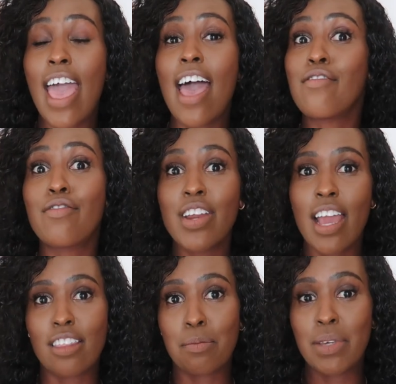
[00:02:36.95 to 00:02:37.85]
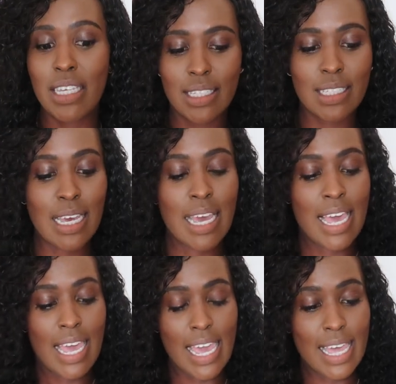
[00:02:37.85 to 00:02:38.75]
every other piece
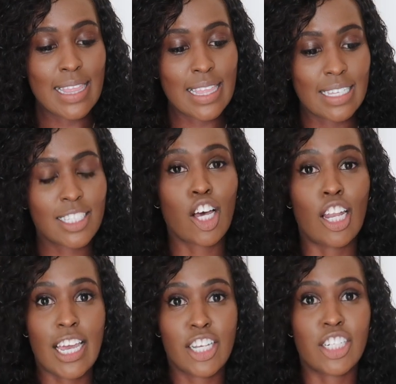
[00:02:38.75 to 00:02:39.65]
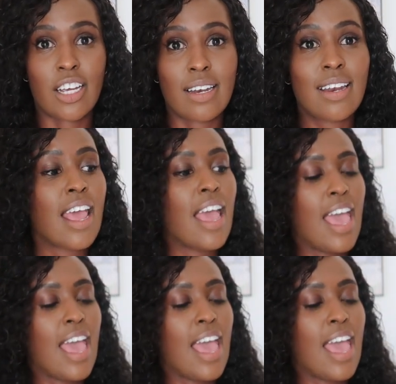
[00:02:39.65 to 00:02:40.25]
in this collection.